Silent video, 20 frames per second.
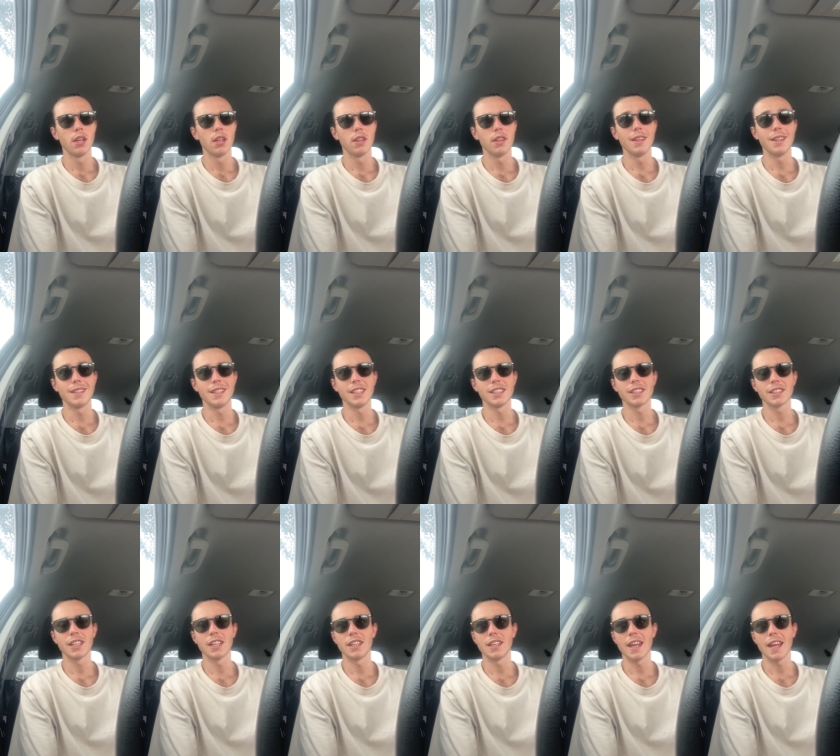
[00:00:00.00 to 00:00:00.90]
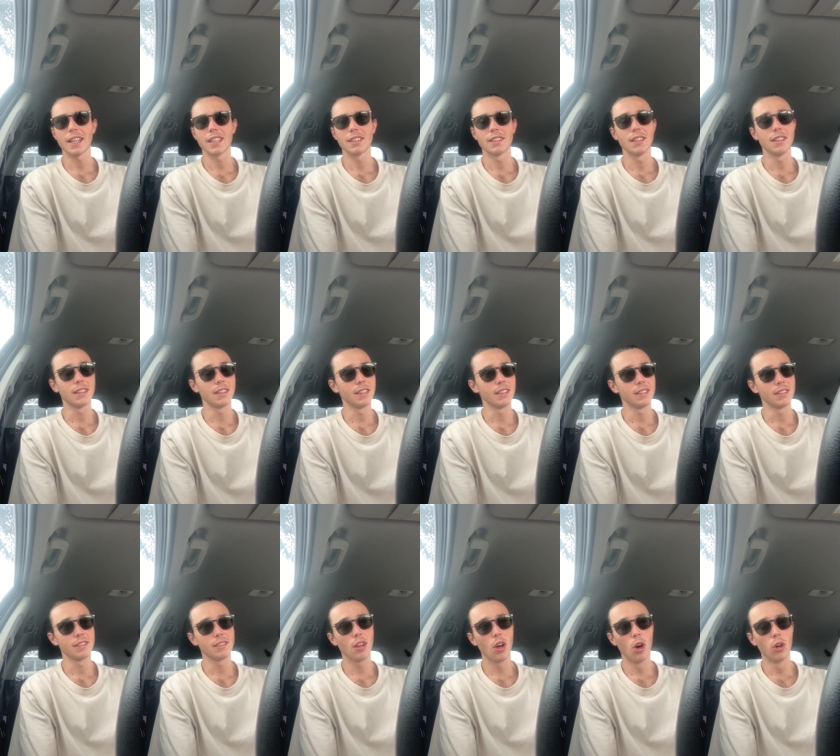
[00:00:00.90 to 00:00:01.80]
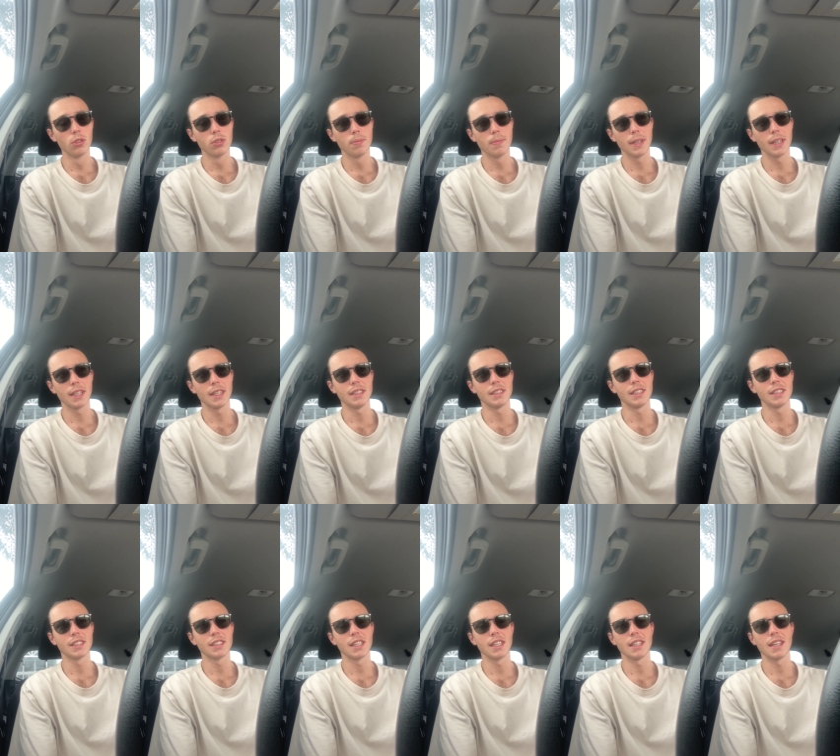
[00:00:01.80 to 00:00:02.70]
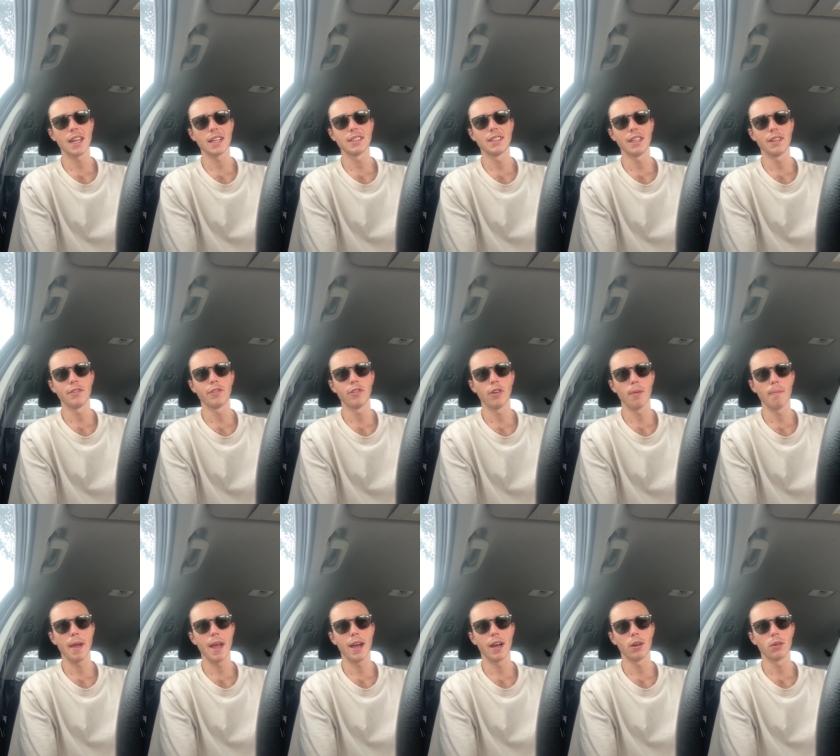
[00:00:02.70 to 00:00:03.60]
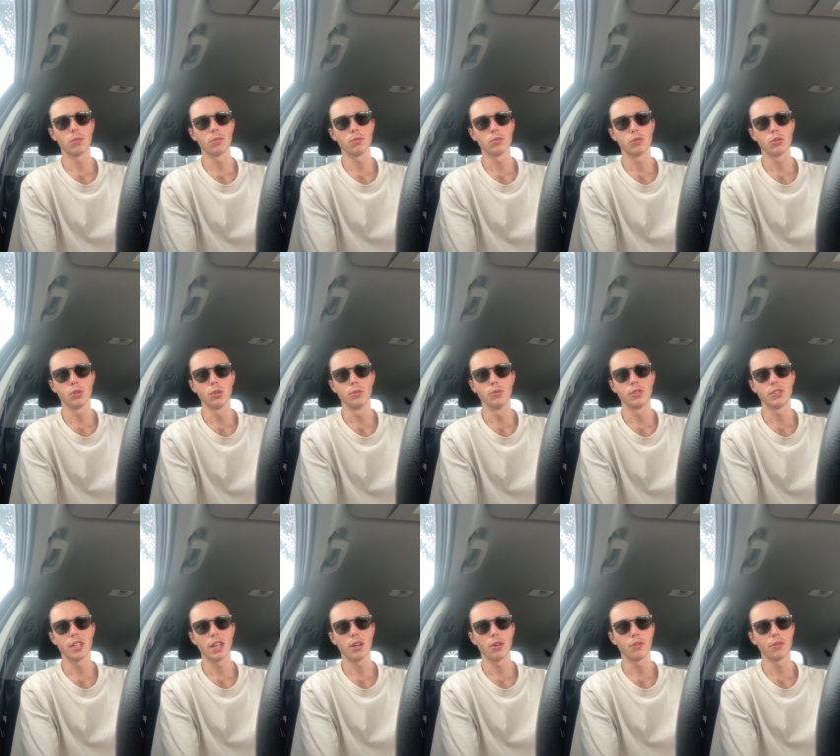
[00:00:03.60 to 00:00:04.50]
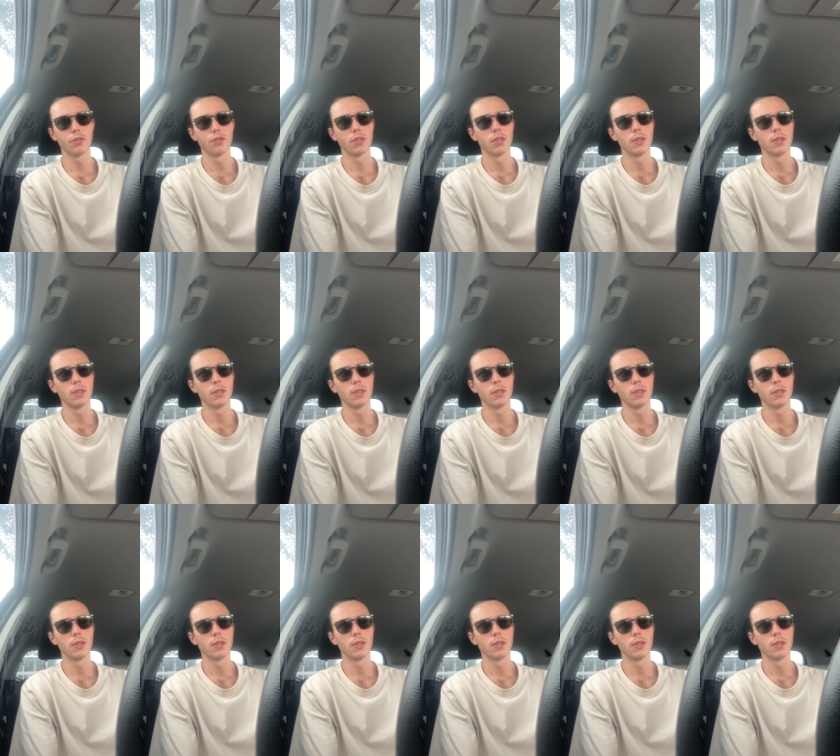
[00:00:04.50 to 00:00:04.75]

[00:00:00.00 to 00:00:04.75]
the disconnect, the ultimately disconnecting from our true self.